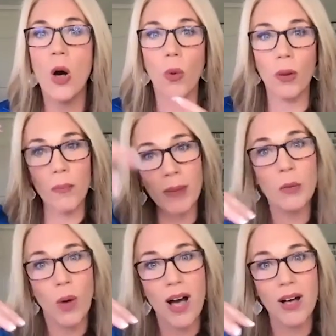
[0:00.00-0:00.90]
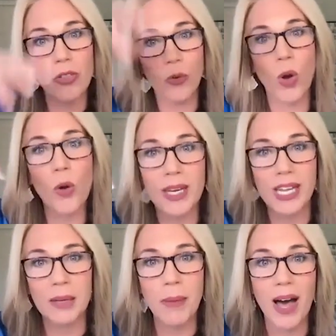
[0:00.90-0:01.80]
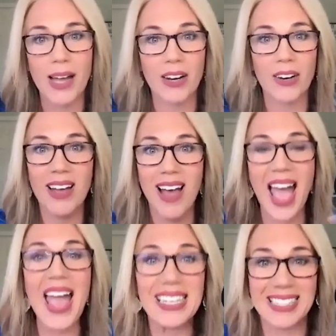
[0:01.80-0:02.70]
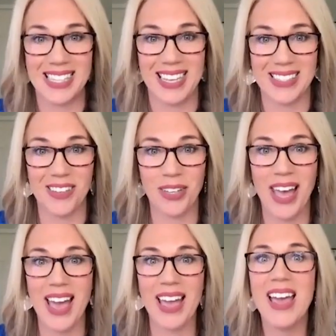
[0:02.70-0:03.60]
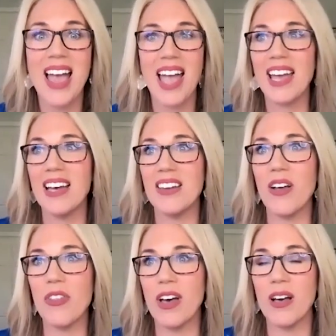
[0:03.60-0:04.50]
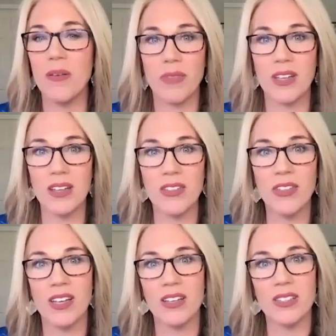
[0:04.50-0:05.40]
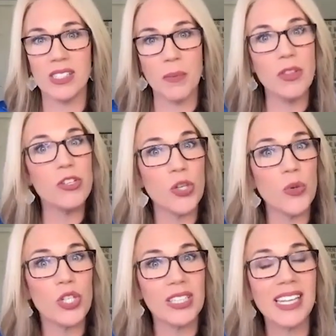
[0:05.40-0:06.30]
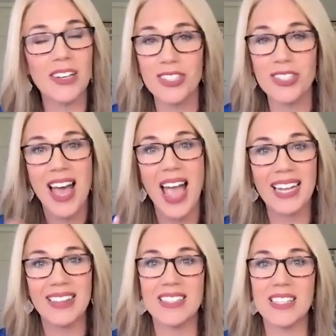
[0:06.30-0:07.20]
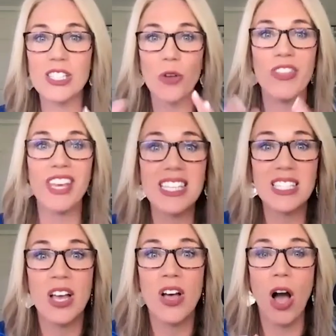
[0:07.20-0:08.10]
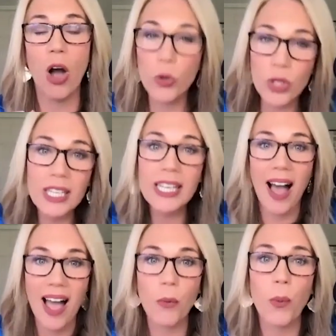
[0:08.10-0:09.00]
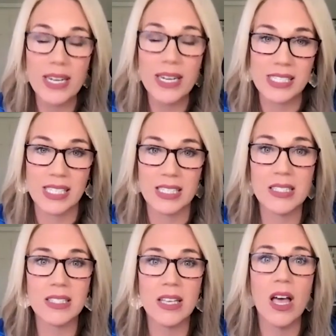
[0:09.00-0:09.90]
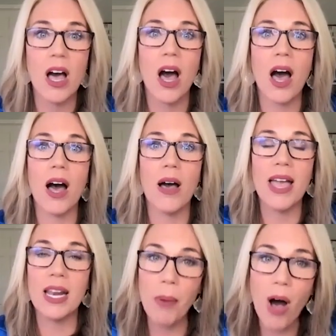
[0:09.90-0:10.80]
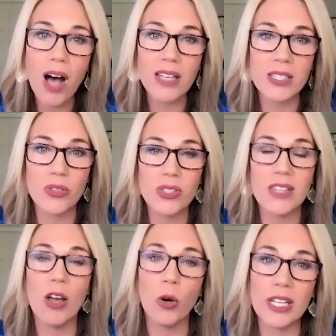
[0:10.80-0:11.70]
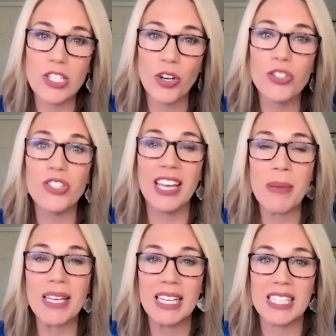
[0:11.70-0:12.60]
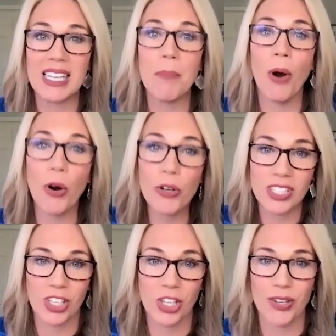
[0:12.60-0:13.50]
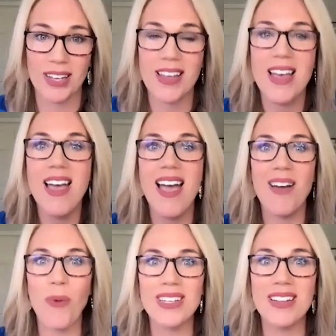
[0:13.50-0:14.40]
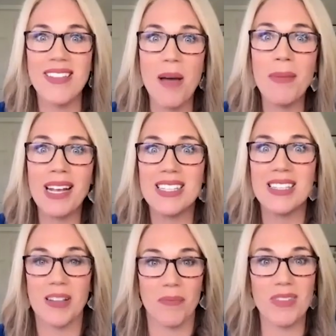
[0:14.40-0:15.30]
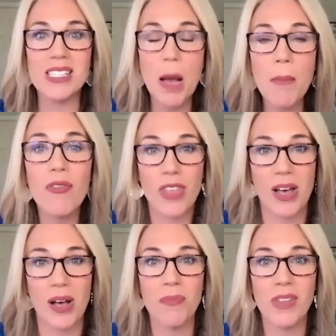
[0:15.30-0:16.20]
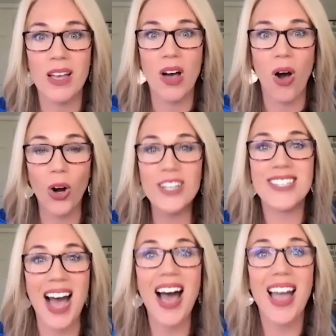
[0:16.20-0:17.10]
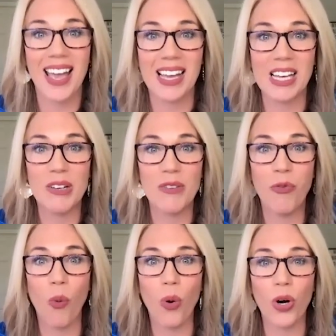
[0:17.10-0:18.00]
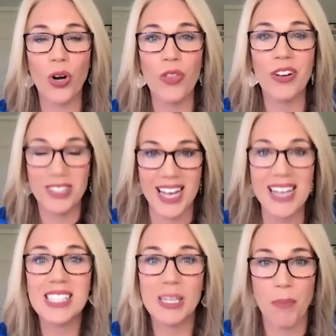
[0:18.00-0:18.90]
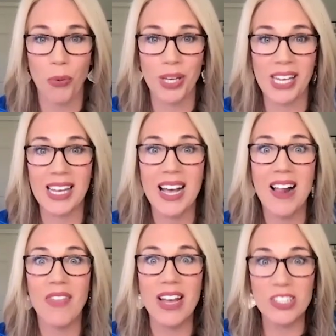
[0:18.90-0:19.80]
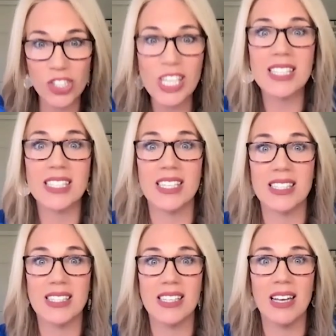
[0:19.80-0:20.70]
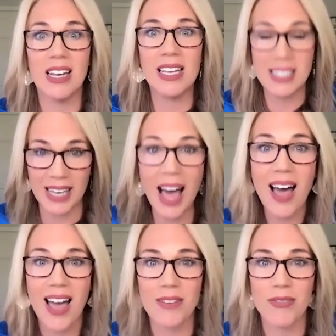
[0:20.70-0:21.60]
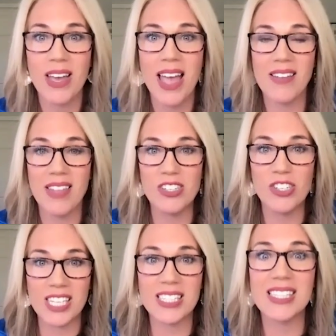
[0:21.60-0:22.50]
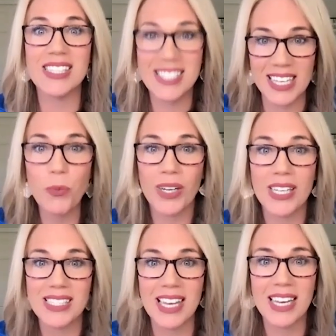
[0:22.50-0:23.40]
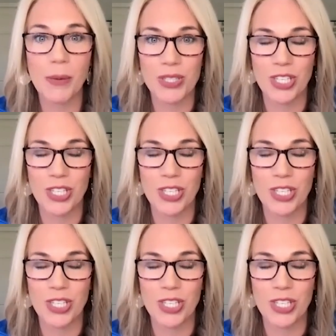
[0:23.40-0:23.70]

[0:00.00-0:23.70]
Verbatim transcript: Well, meanwhile, the Roman Empire hates this, okay, and the the some of the Jewish leaders hate this, and so these early eyewitnesses uh, and apostles in the early church, they began to get persecuted. And what that means is some of them are dying for their testimony that Jesus is alive and that Jesus did what he said he would